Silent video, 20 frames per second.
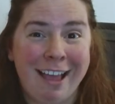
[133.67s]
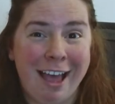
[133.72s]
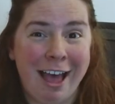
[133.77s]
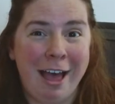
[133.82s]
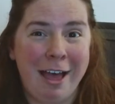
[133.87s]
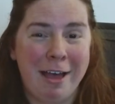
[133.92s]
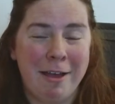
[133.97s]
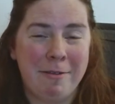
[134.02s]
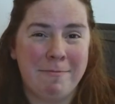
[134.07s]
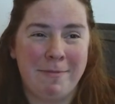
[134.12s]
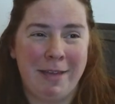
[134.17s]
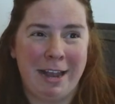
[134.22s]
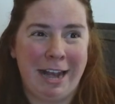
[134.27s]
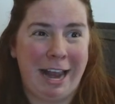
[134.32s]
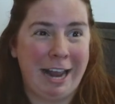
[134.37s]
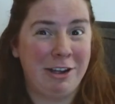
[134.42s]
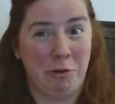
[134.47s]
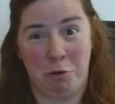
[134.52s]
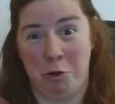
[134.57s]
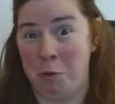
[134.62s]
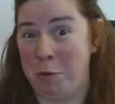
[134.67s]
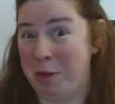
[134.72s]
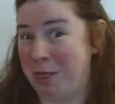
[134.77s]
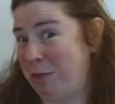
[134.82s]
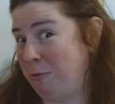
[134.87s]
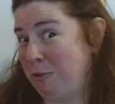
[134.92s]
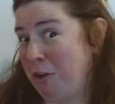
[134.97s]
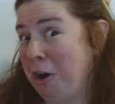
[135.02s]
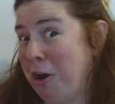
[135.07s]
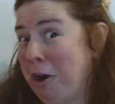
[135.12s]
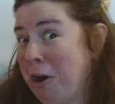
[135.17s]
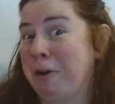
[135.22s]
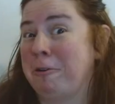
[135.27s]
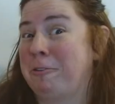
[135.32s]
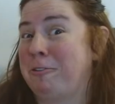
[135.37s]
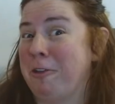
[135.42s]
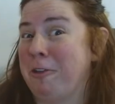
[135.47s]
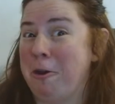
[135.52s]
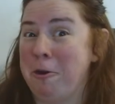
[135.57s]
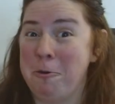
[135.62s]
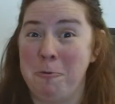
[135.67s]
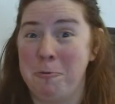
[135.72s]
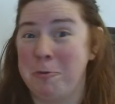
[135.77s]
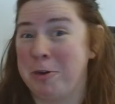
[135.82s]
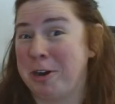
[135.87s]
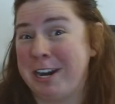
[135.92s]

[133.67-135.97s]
um, and I don't know what those are. So we're